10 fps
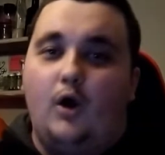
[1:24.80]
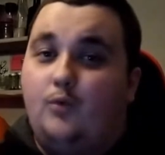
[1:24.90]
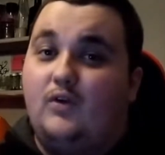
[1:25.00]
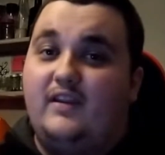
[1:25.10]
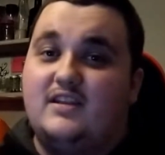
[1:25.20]

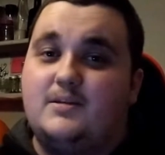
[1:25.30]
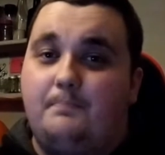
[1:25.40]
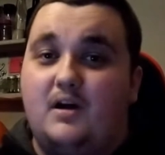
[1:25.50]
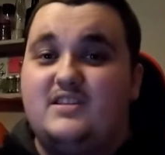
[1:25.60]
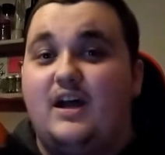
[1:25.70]
Hopefully there's a
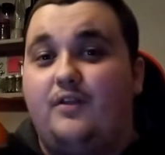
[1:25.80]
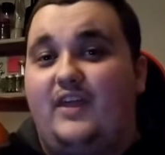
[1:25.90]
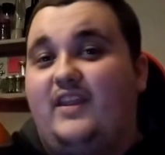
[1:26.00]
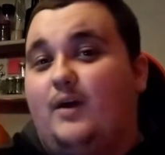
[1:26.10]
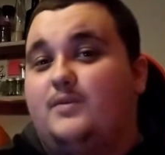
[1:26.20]
bot out
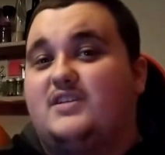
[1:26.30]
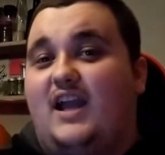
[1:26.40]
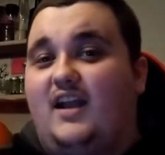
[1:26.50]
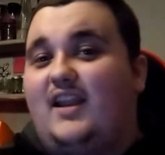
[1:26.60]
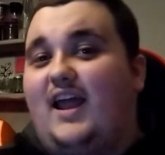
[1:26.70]
there that was
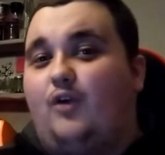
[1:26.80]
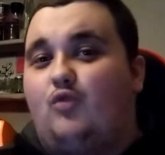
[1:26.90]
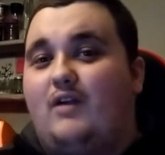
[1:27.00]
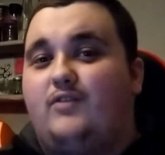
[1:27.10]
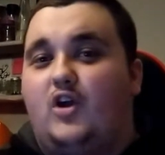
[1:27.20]
kind of like
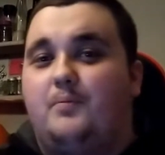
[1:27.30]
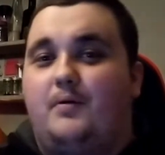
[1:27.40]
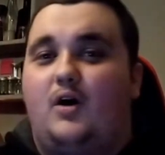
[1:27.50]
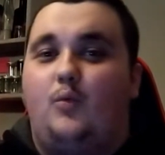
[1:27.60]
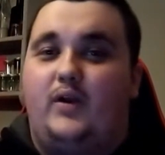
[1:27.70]
Revlo
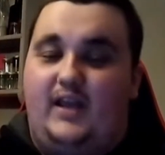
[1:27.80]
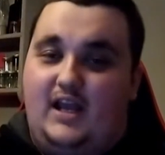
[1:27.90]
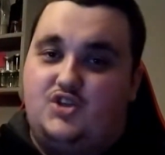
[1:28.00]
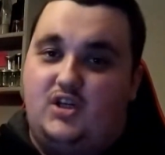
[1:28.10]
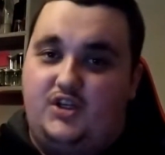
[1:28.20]
bot when it
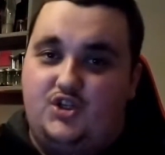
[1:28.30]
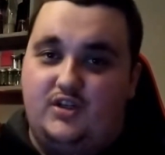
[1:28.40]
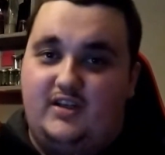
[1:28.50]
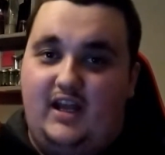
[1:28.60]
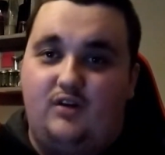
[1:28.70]
actually
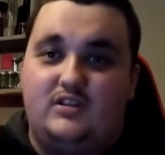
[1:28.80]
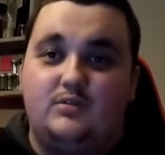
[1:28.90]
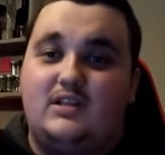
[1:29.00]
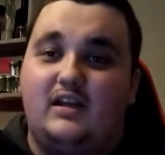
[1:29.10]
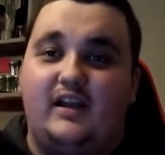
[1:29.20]
shut down because it
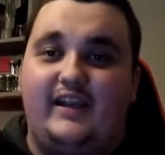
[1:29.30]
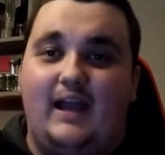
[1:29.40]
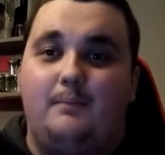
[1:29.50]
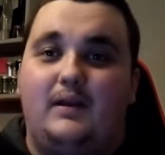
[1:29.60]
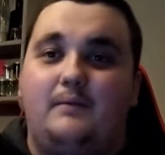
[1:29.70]
was like a
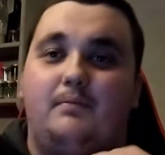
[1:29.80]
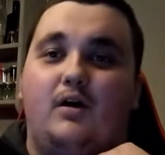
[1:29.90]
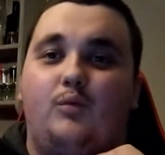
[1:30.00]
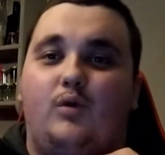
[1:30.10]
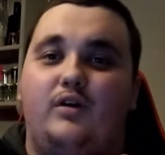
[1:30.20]
gambling
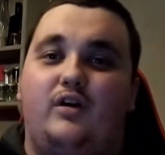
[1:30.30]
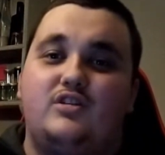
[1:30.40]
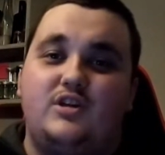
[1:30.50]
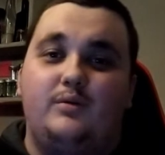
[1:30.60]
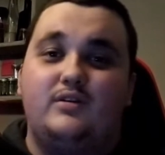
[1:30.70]
bot and
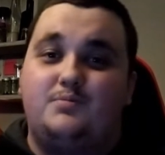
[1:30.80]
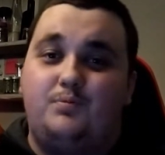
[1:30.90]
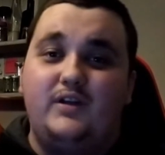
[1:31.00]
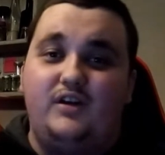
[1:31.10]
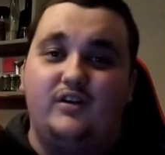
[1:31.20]
whatnot so it was
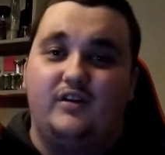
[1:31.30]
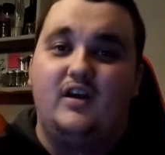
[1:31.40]
pretty good.